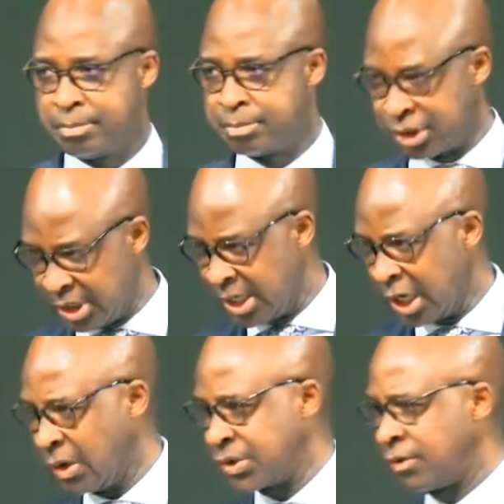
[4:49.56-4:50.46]
But in the
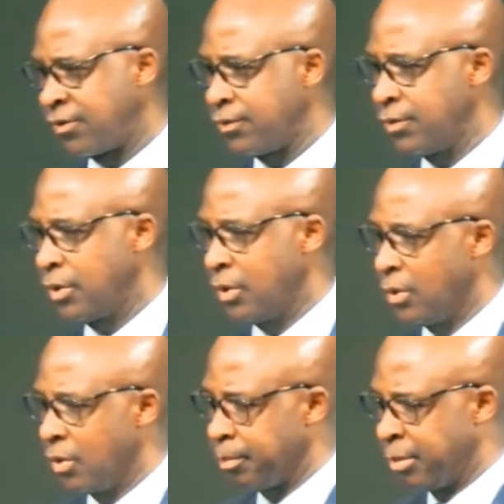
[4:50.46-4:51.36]
course of
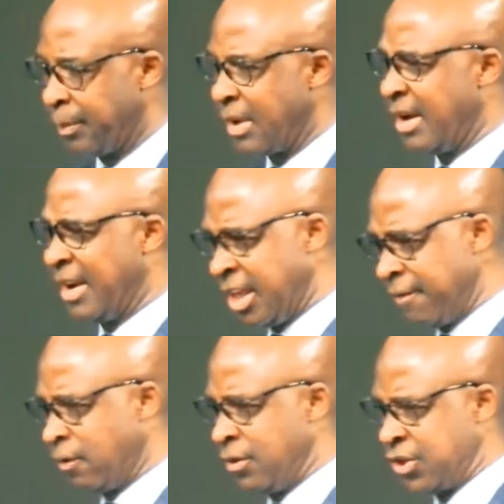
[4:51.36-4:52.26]
preparing again
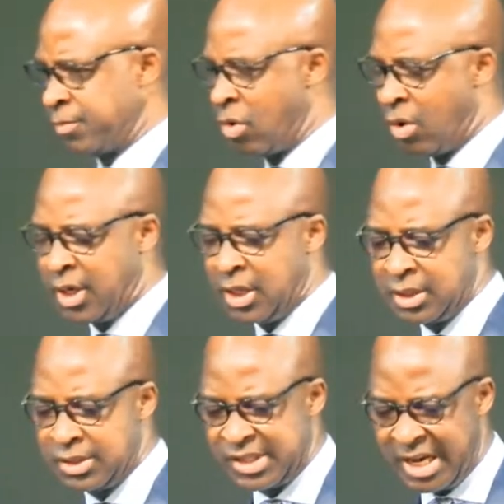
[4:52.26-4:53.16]
for this morning
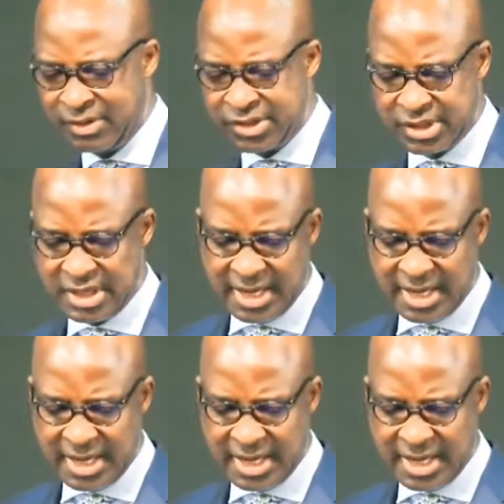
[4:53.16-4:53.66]
service,